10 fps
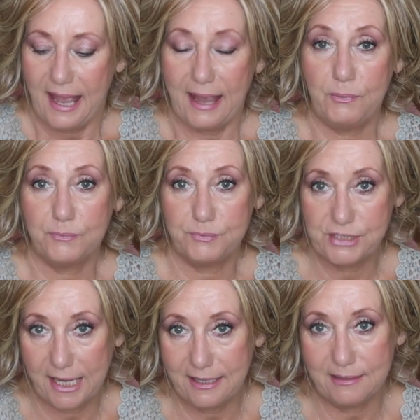I will
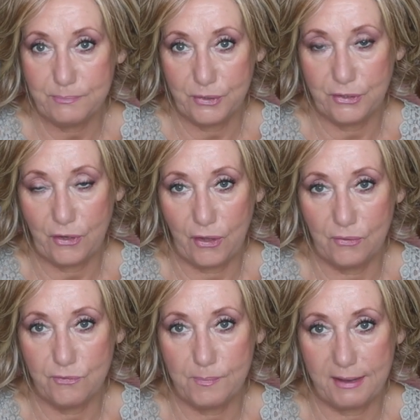take it and put it
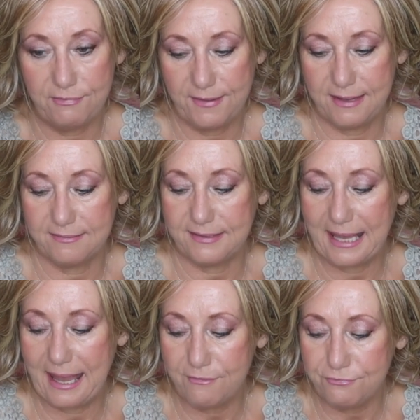all over my face
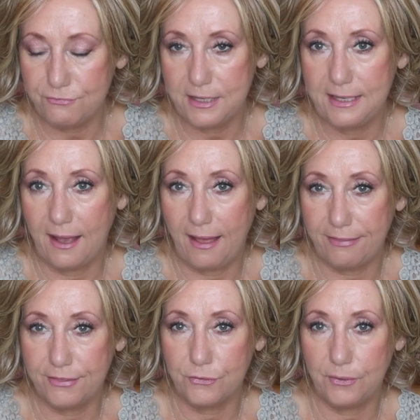every
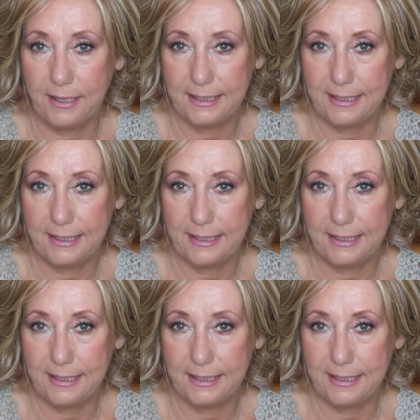other